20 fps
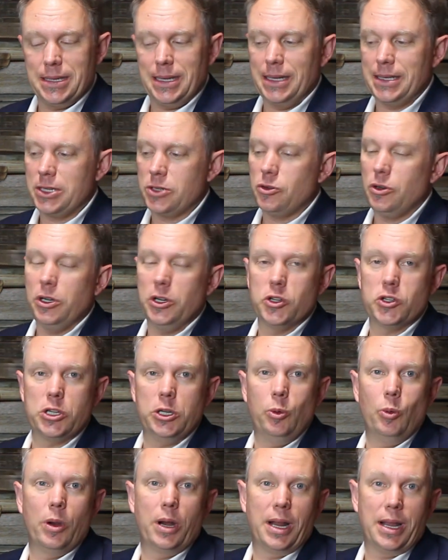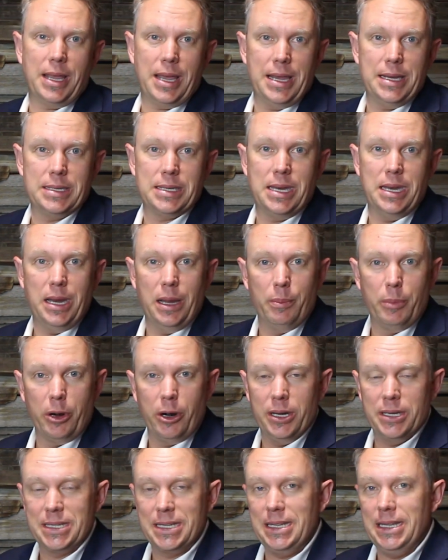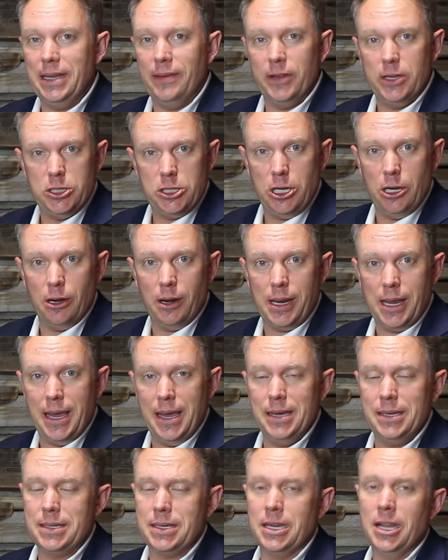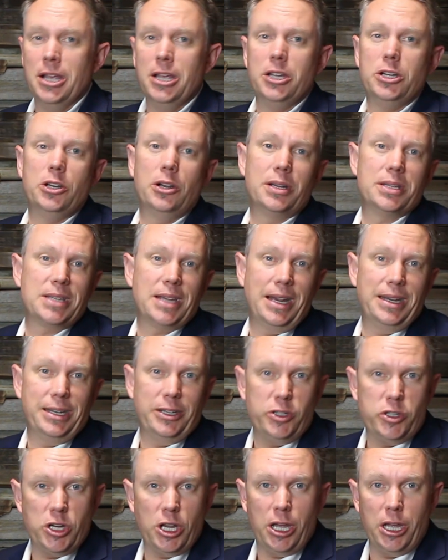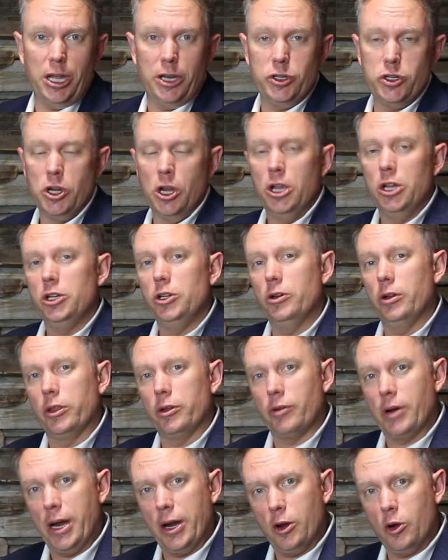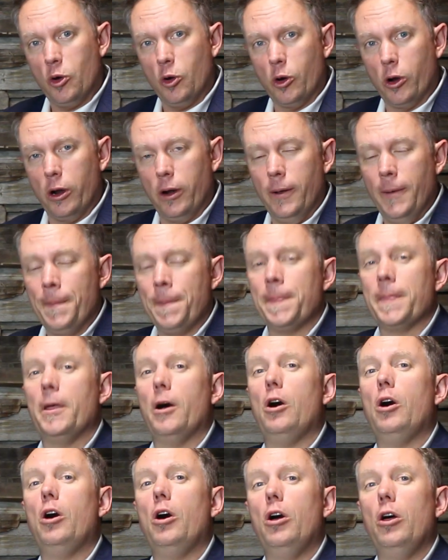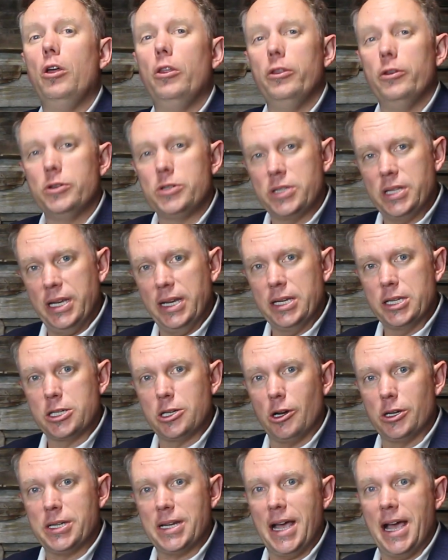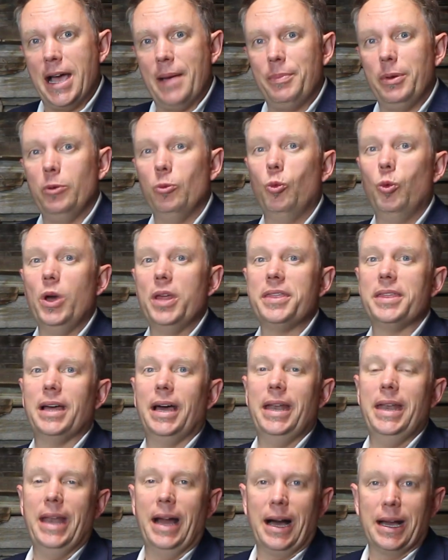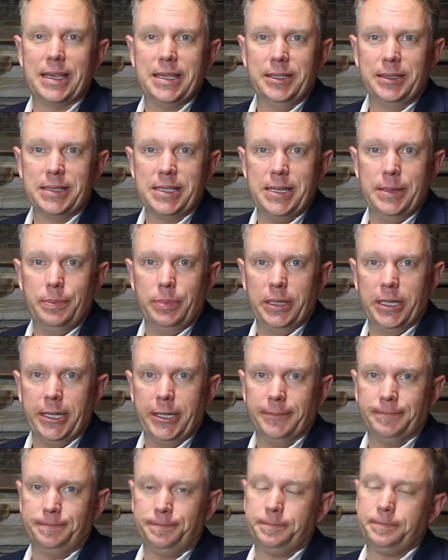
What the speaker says: That's traditionally where a case number is given to your case, you're assigned a judge, you're in the right court. All those things start to happen with a not guilty plea.